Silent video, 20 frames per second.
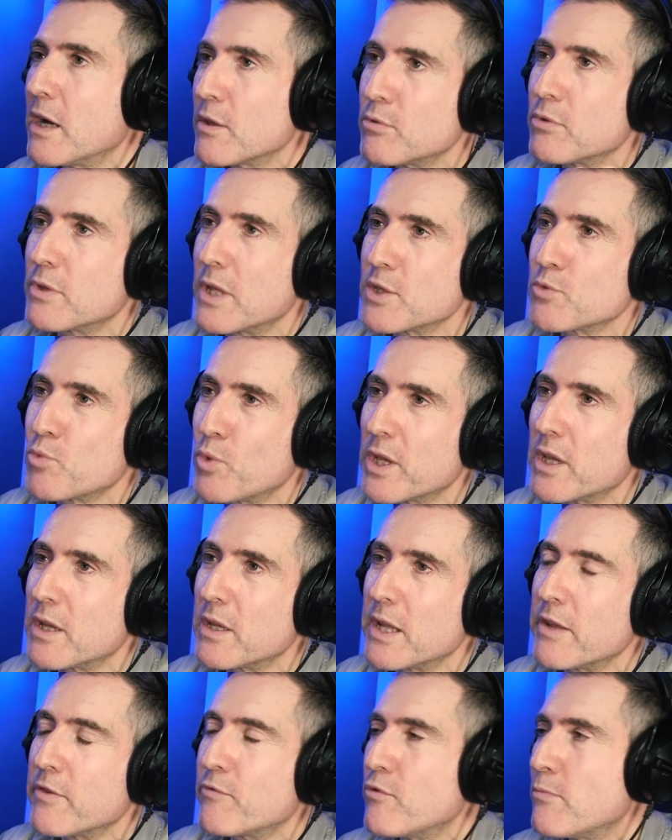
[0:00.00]
I thought that's
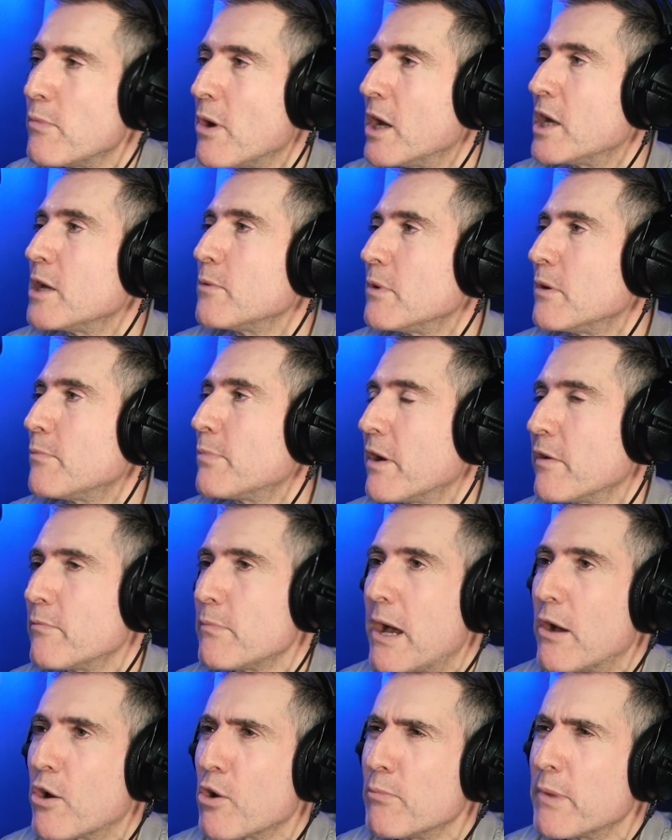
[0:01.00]
wicked. It reminded me a bit of
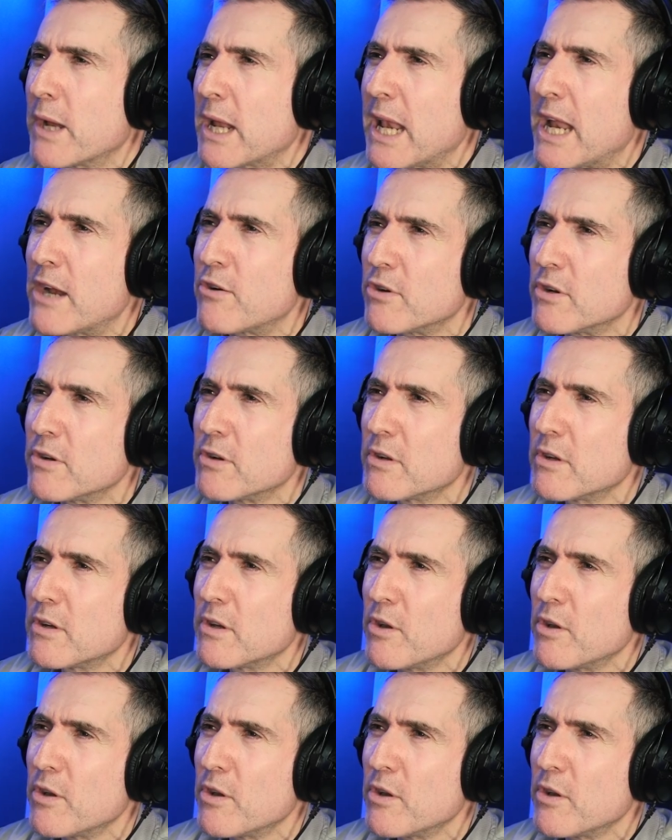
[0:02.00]
Malcolm McLaren,